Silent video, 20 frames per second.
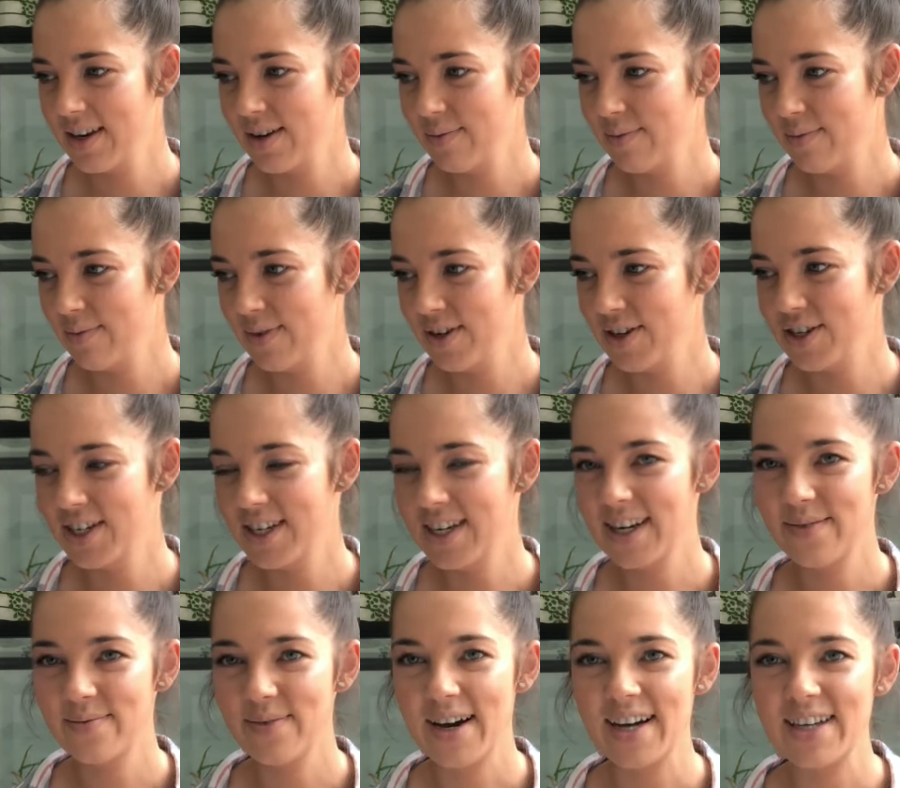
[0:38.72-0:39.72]
mentioning
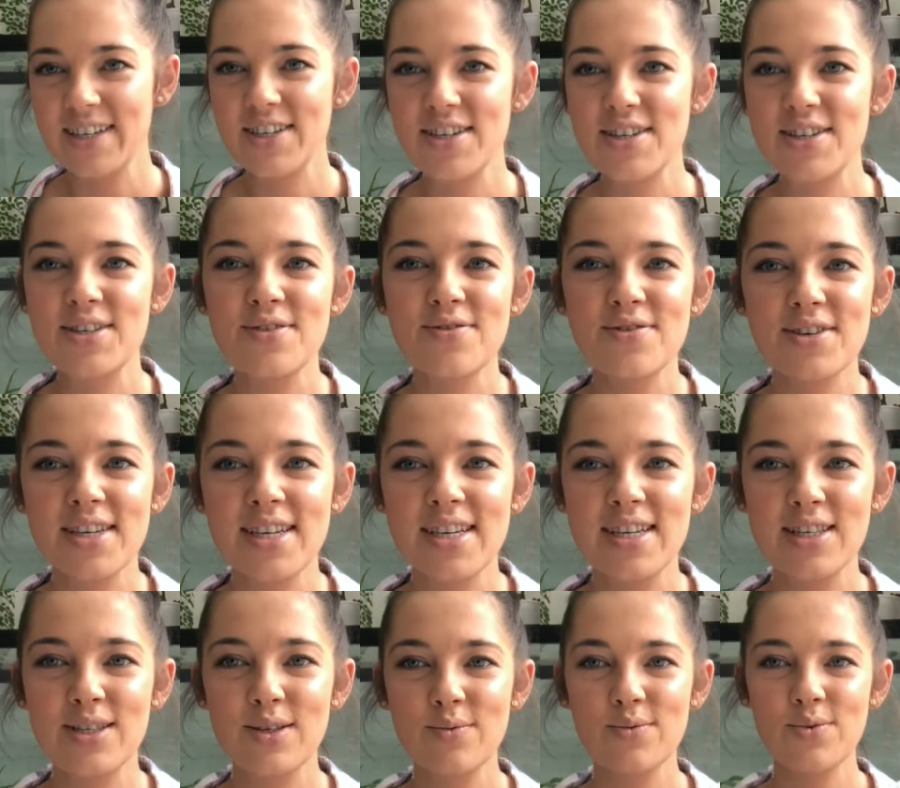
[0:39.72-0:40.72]
about you. So if you hear
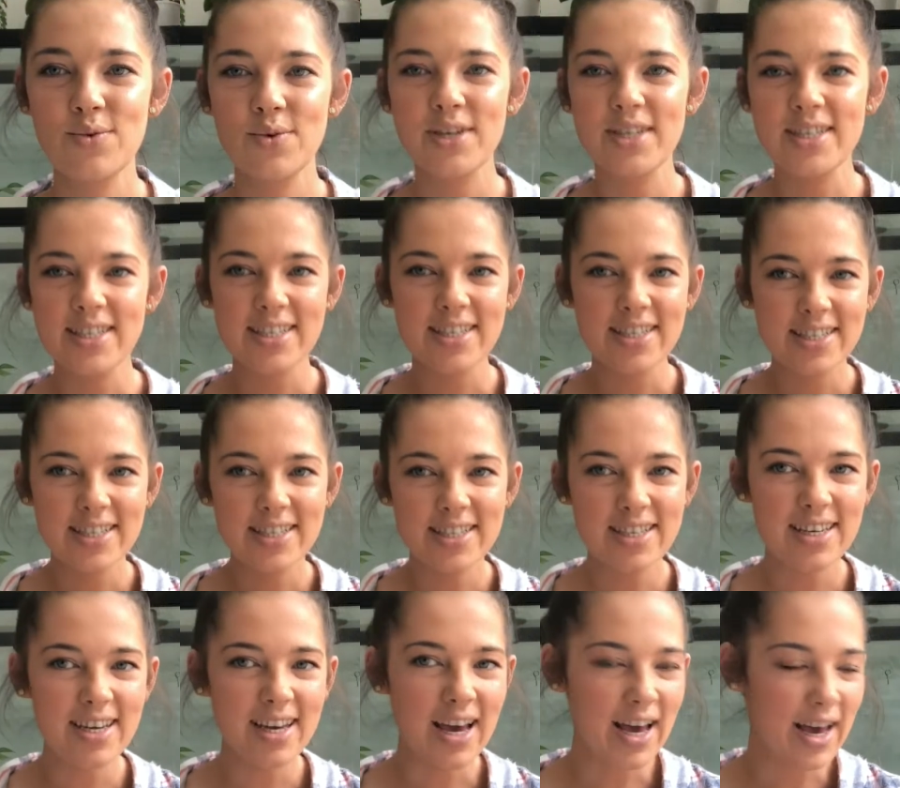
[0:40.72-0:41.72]
some noises,
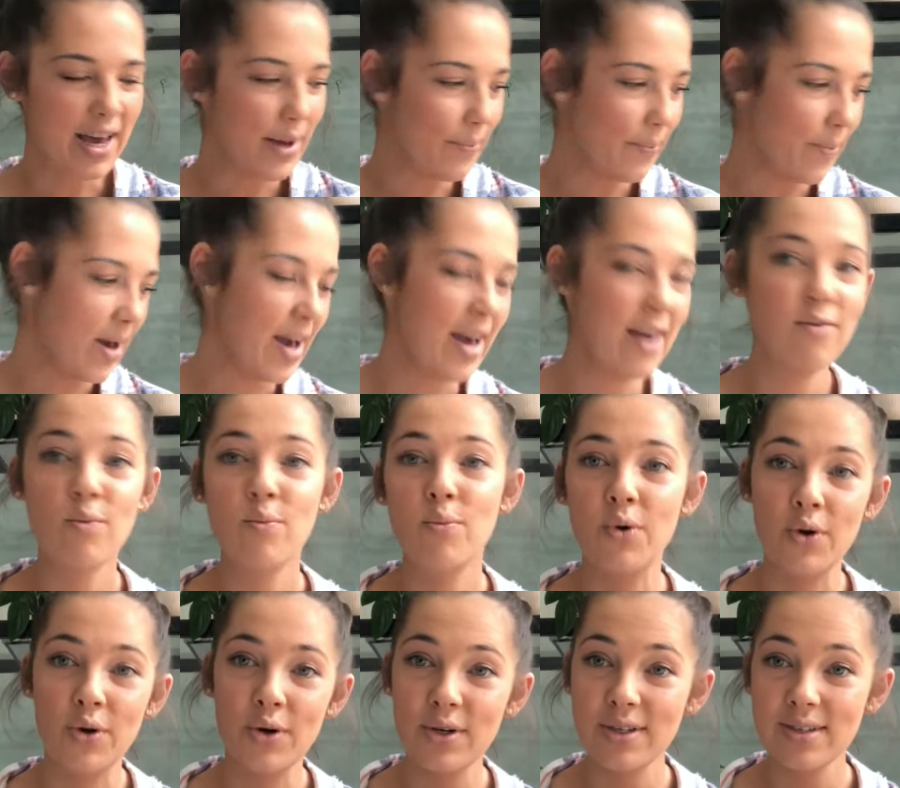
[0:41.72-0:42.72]
I have a
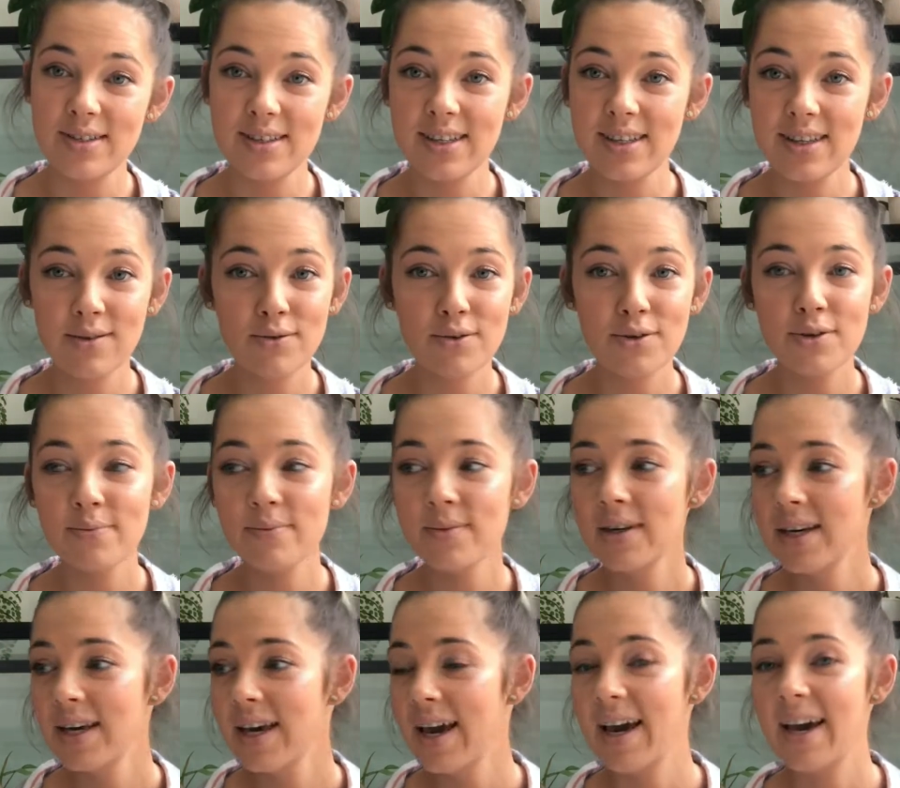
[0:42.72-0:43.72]
bird in the room
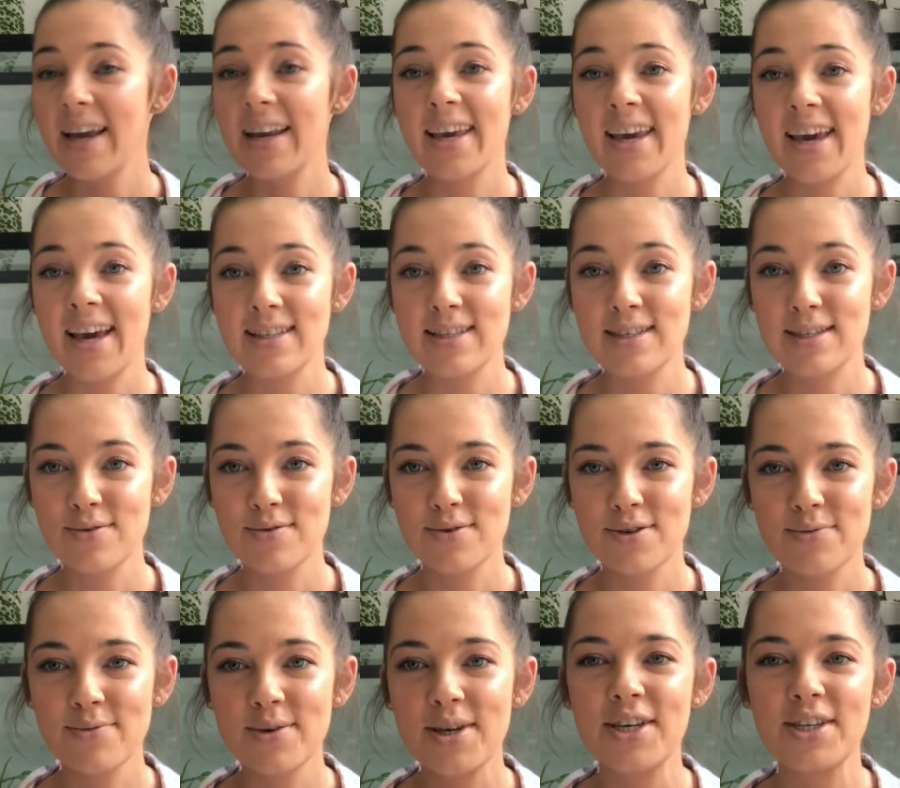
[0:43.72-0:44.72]
and a cat in the
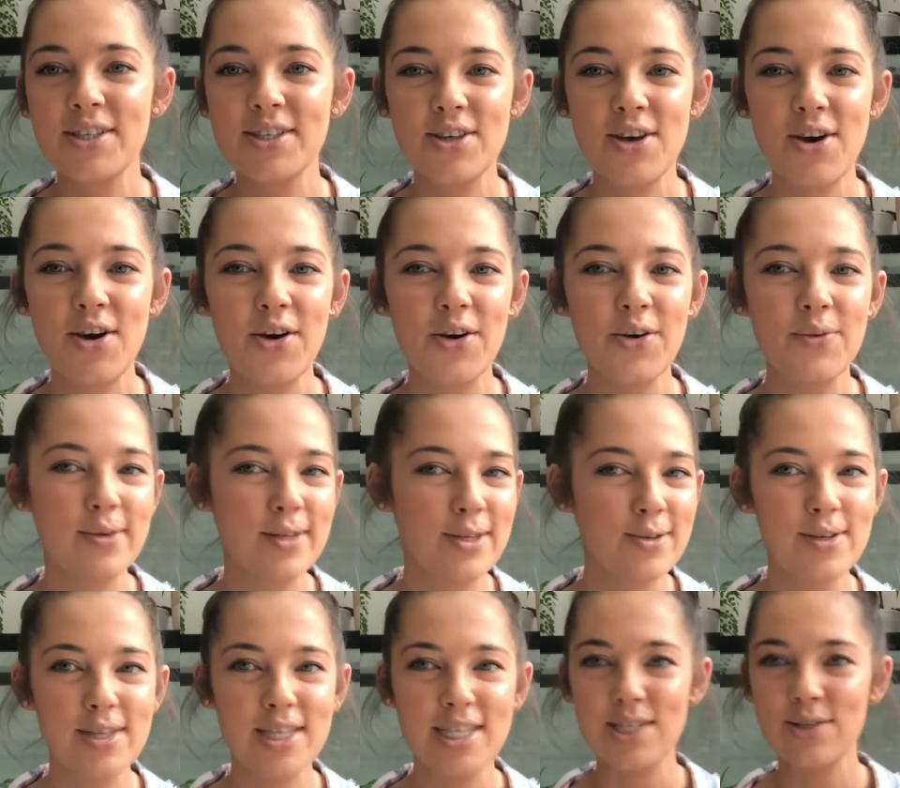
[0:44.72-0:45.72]
room. So between
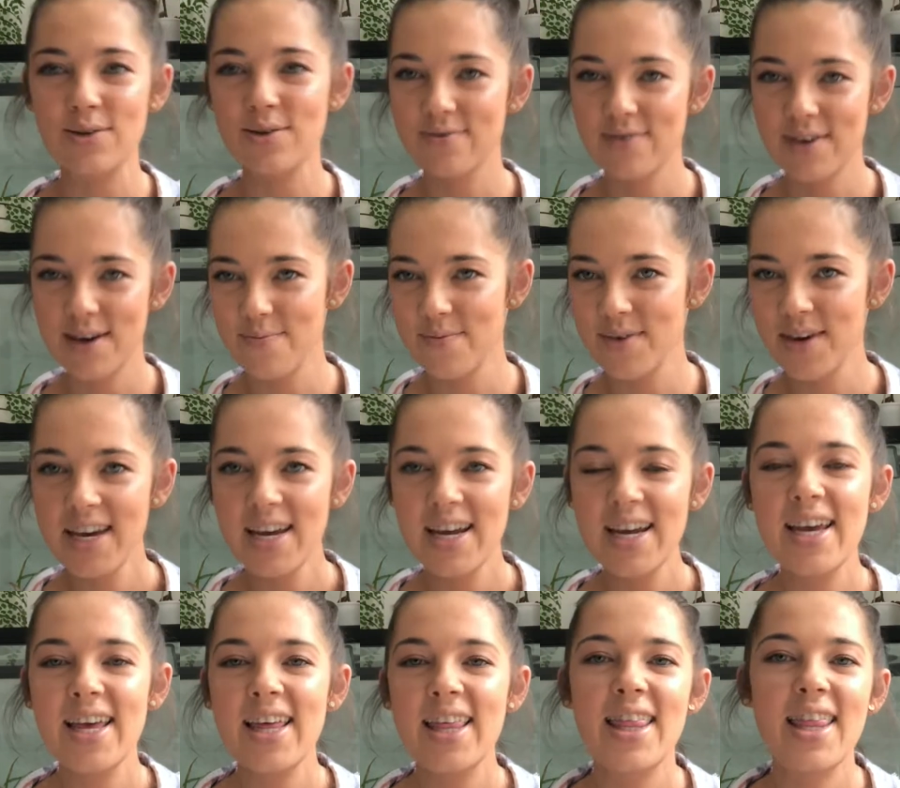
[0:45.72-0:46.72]
the two of them,
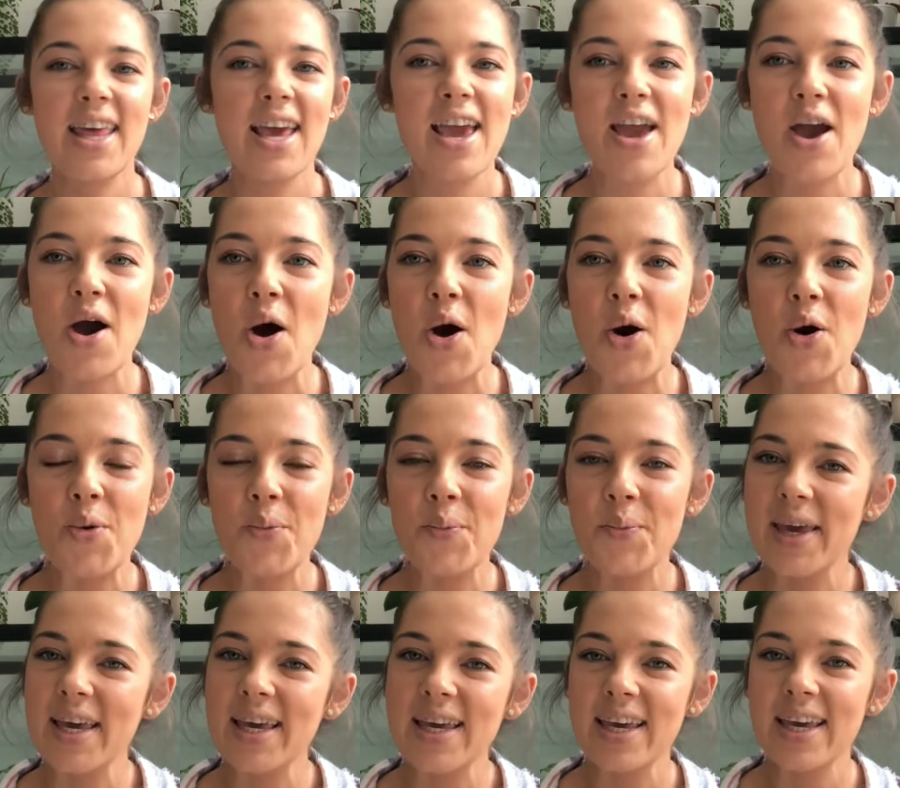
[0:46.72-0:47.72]
they are
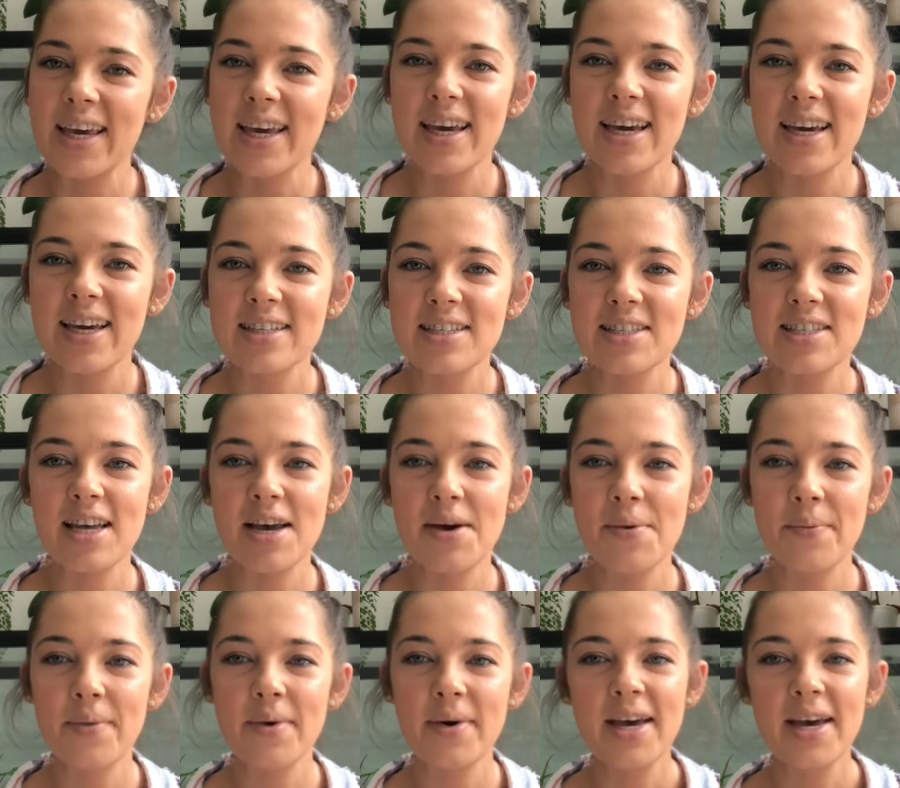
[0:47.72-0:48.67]
making some